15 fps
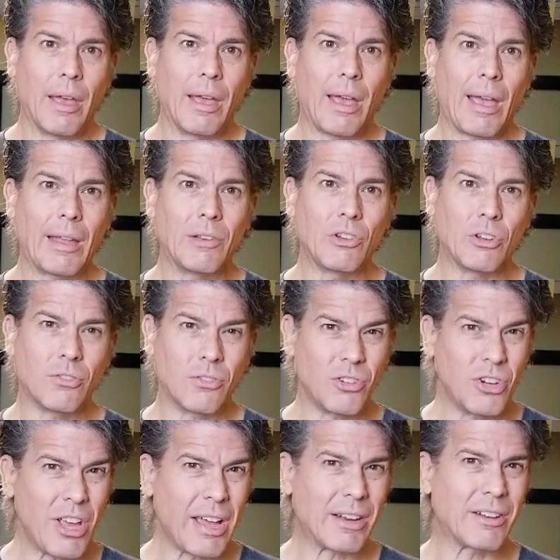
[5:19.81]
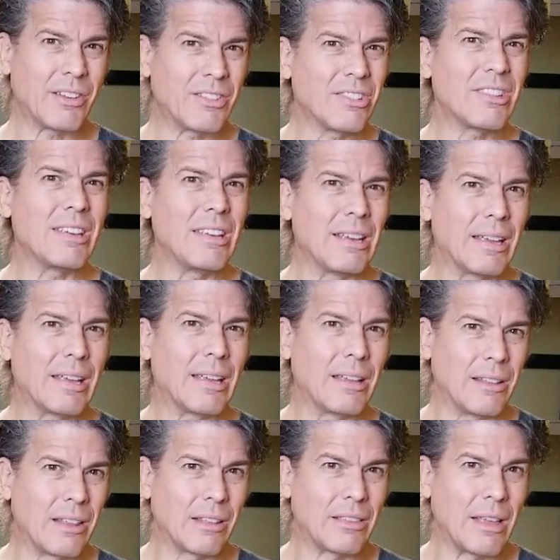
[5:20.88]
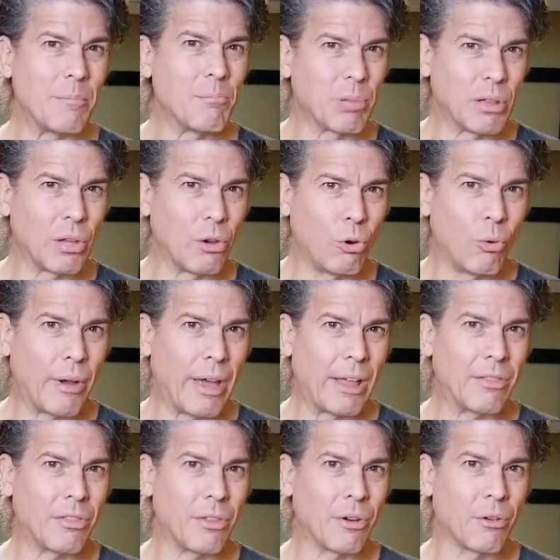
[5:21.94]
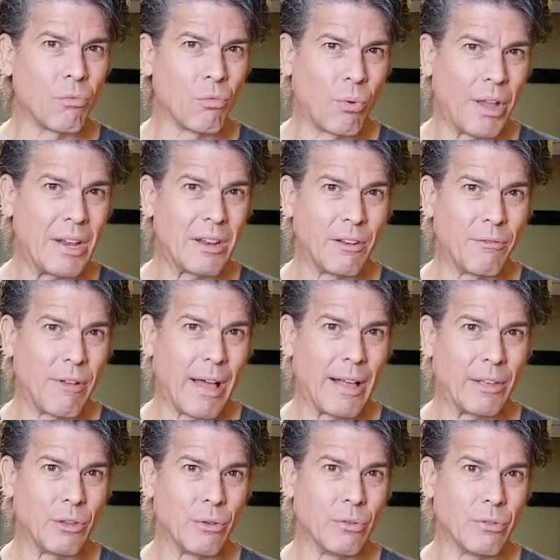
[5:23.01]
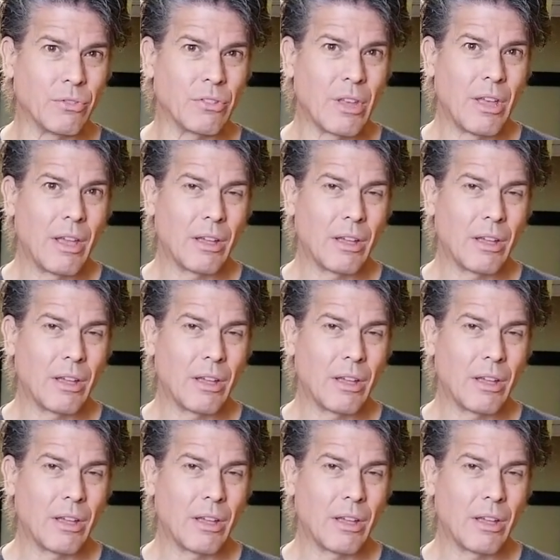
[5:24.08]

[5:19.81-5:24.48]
and just check to see that they blow at their rated values,